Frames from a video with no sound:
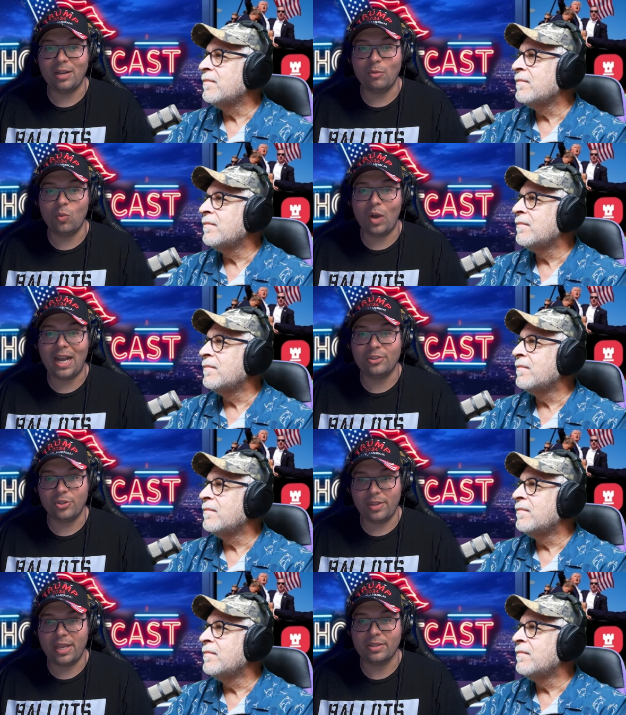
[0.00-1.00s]
Speaker 1: him to watch
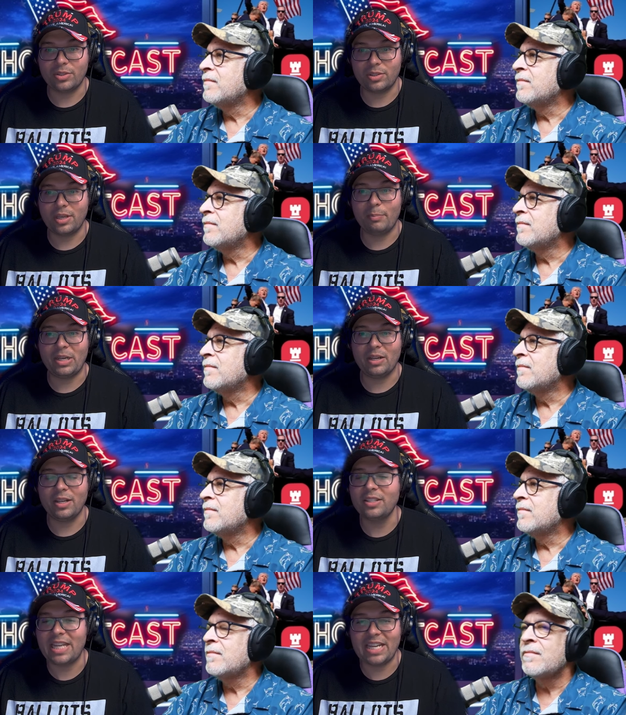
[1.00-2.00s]
this
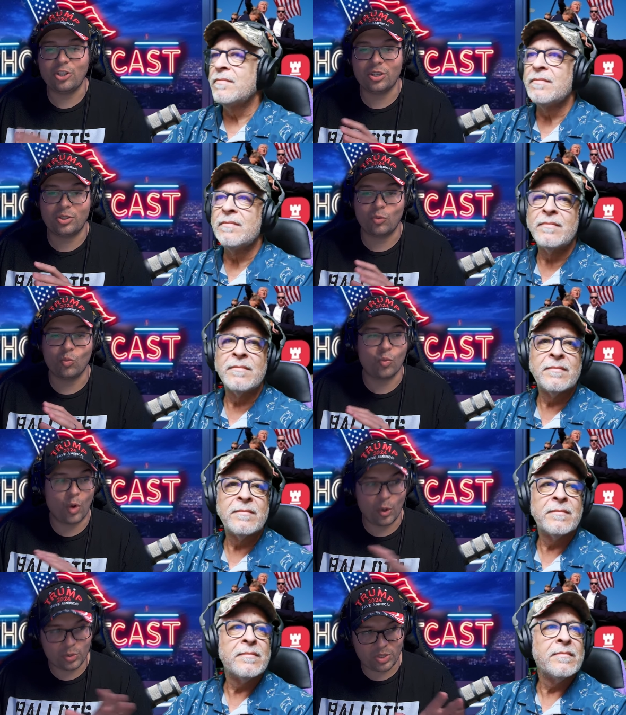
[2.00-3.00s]
because he just
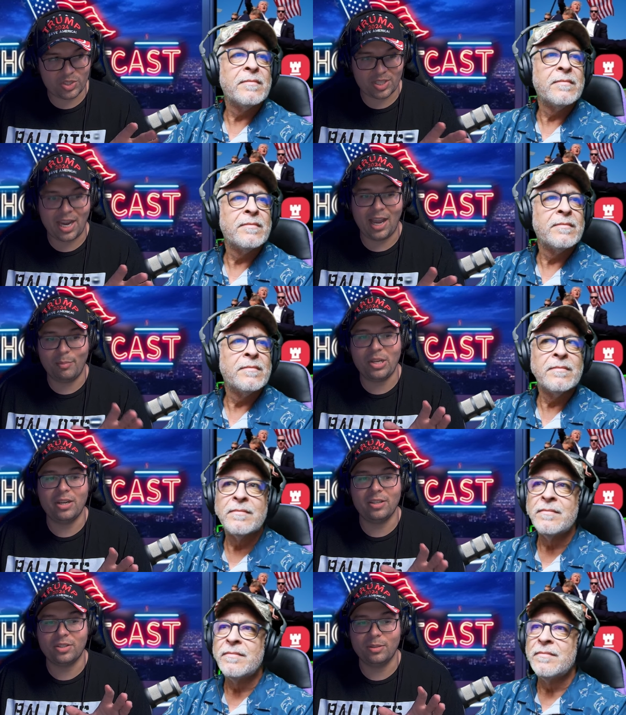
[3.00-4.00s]
roasts
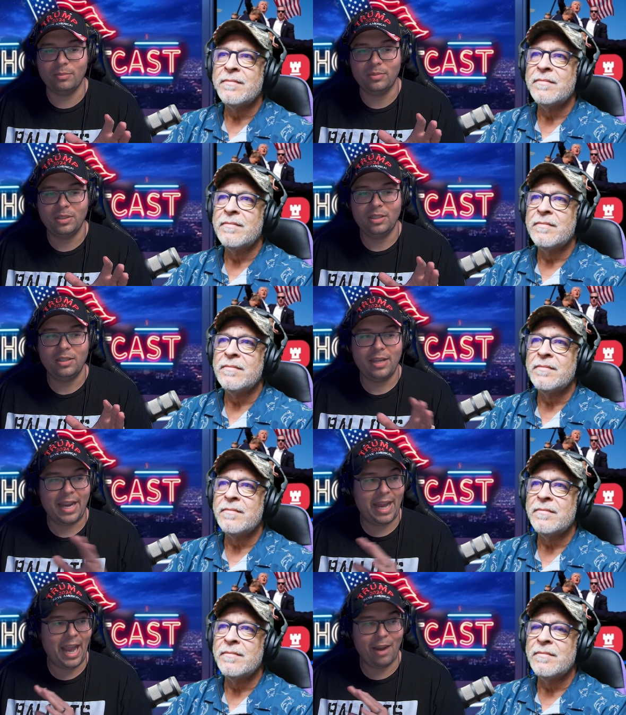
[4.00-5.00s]
communism
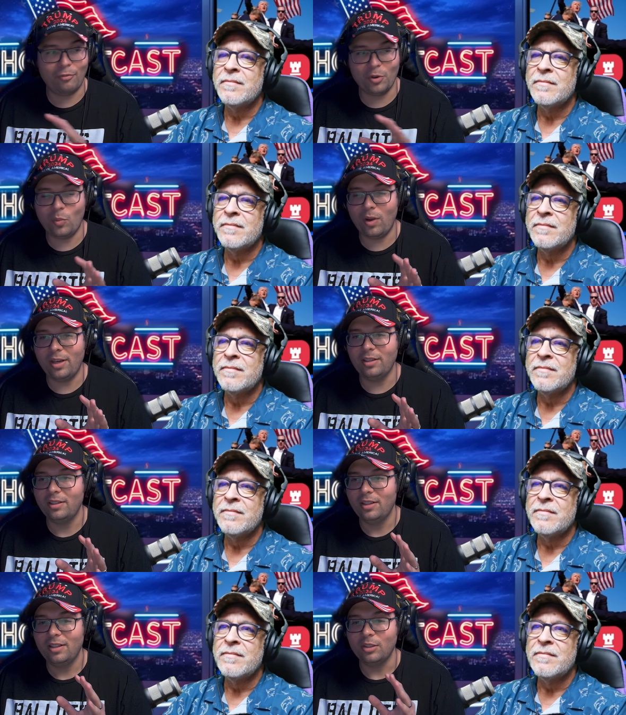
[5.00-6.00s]
and
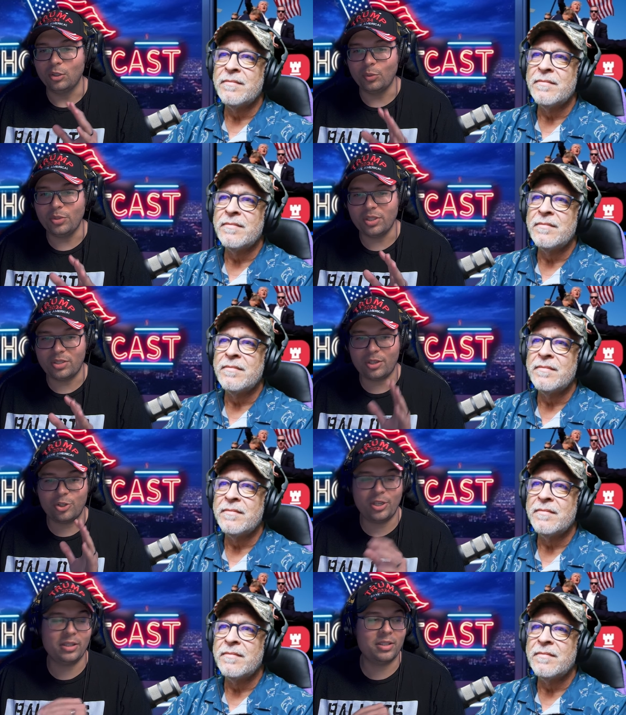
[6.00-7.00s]
everyone loses their
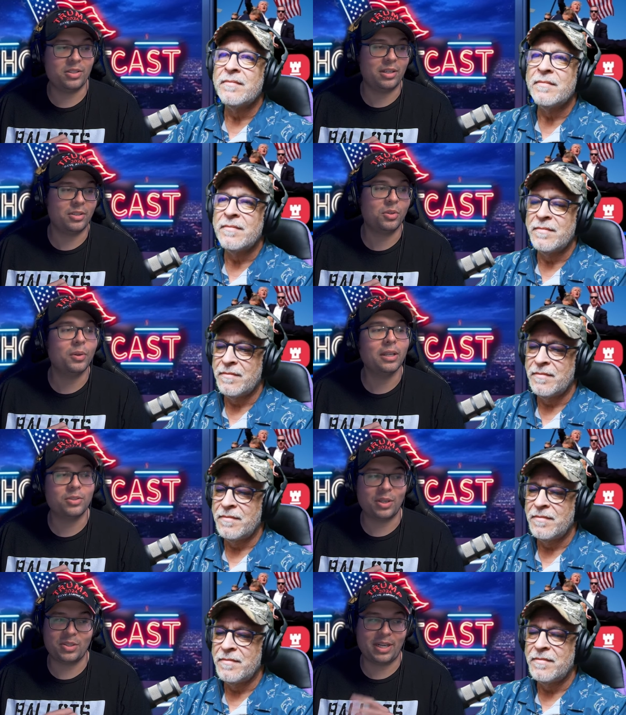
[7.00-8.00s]
shit listening to it.
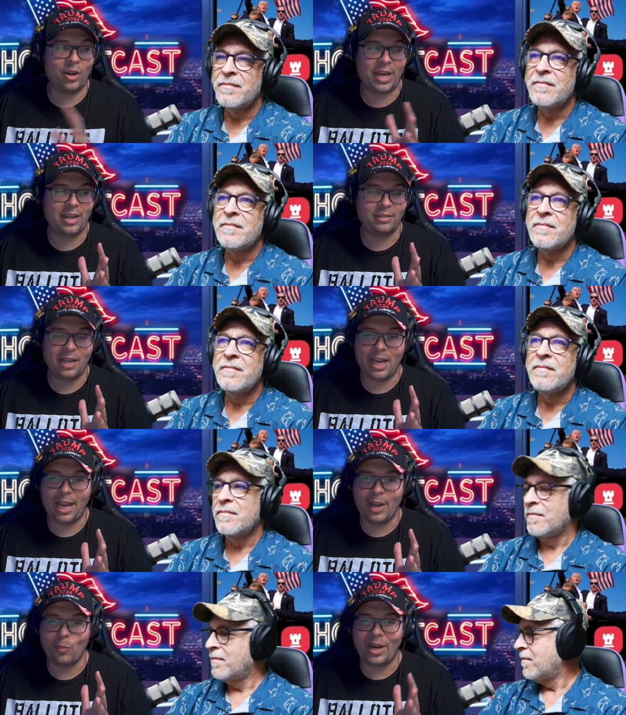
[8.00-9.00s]
So I was like, okay,
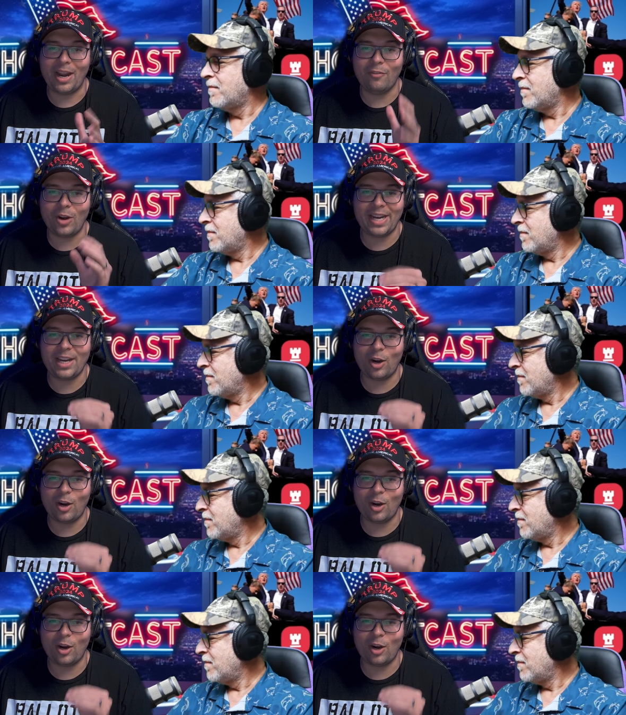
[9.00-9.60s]
I, I whenever I get